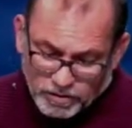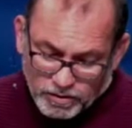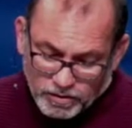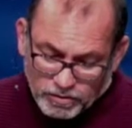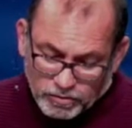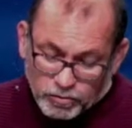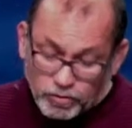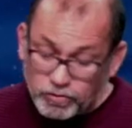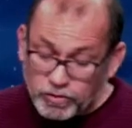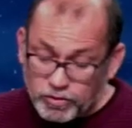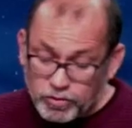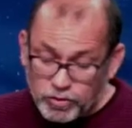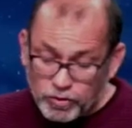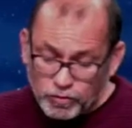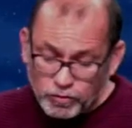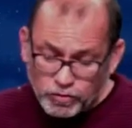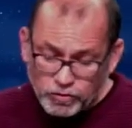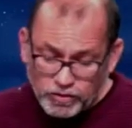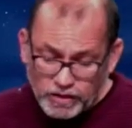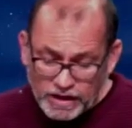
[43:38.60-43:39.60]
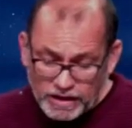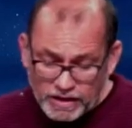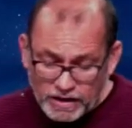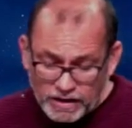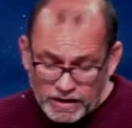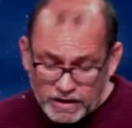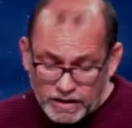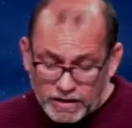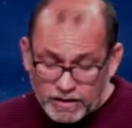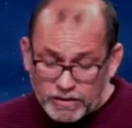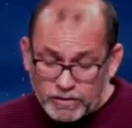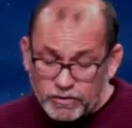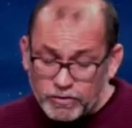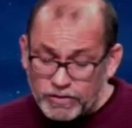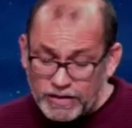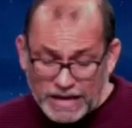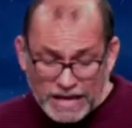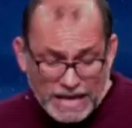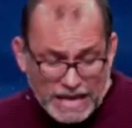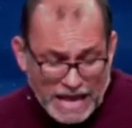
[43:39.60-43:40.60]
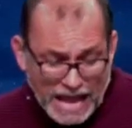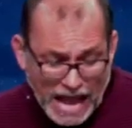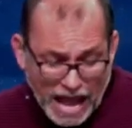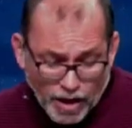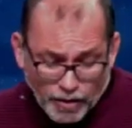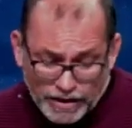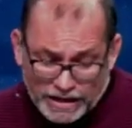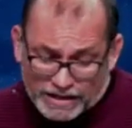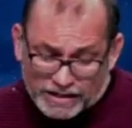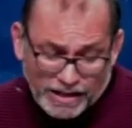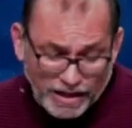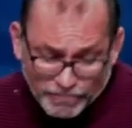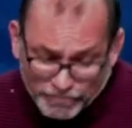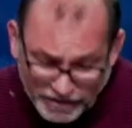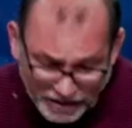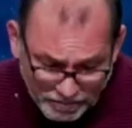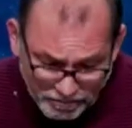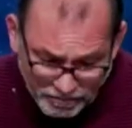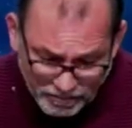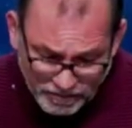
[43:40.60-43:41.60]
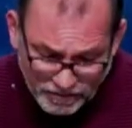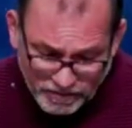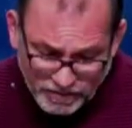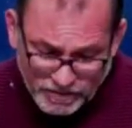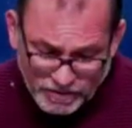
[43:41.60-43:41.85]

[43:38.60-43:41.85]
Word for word: So the Jews said, See how he loved him?